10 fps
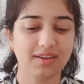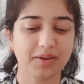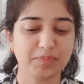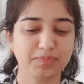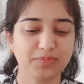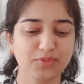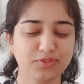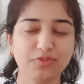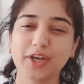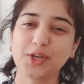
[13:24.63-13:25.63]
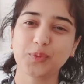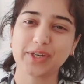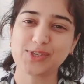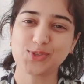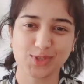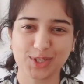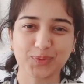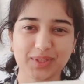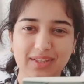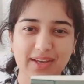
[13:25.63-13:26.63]
um, find ways to
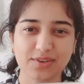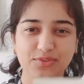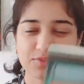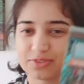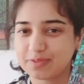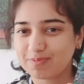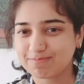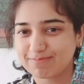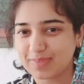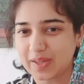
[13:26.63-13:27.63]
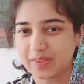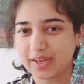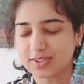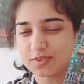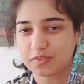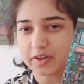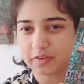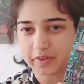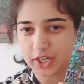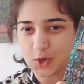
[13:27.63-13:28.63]
deal with life and that's a
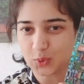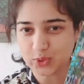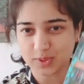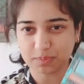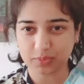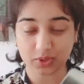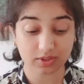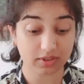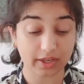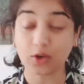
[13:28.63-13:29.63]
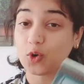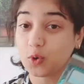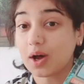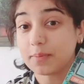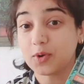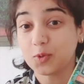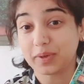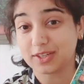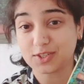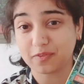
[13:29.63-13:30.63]
very very wholesome book i hope i'm
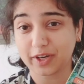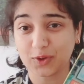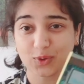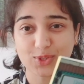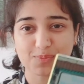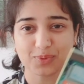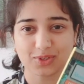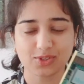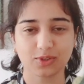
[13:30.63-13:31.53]
hoping it's a very wholesome book